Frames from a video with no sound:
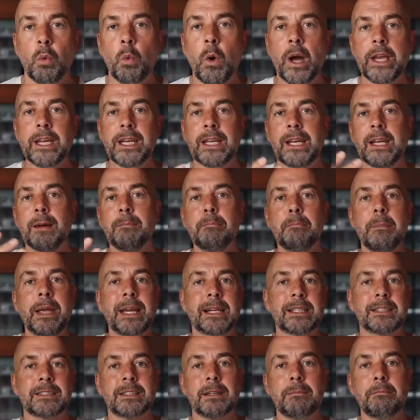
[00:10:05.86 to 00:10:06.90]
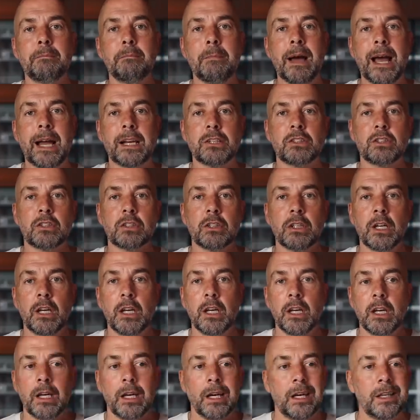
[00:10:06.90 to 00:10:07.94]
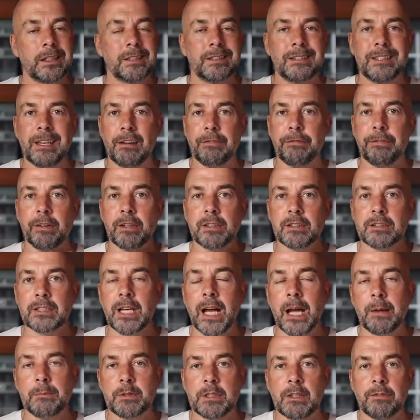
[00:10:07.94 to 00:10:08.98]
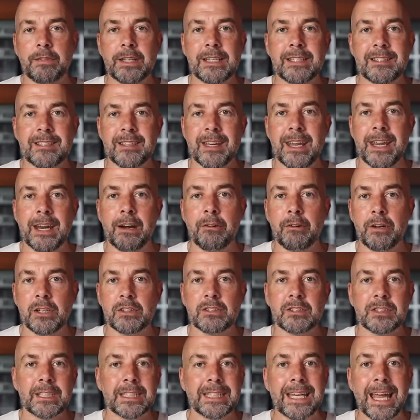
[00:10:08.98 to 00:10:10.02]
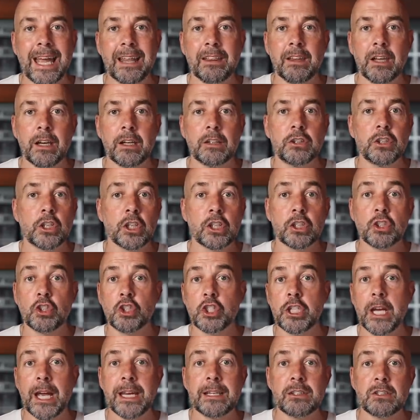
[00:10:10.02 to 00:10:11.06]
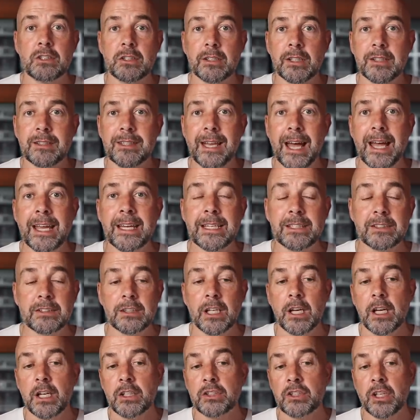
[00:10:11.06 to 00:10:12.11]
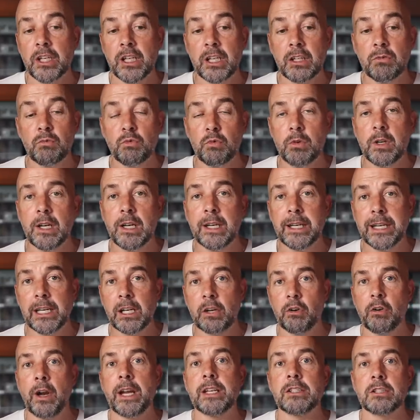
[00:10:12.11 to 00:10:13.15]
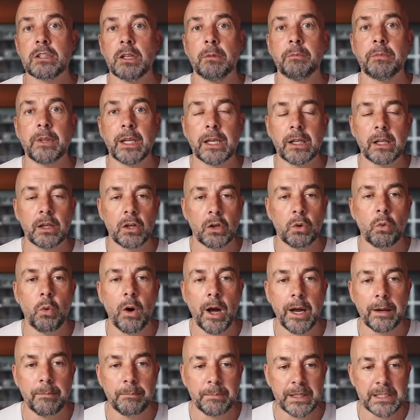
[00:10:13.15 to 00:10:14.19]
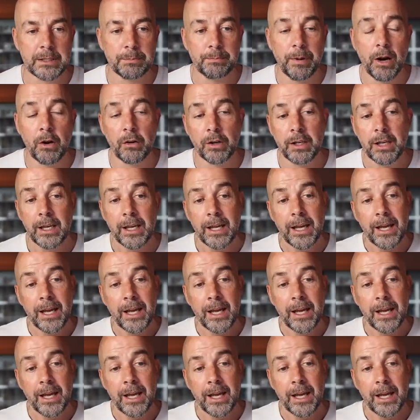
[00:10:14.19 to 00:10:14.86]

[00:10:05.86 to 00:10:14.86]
where you can mix and match uh, different types of interiors together. You can change the dates so you can really create something quite bespoke.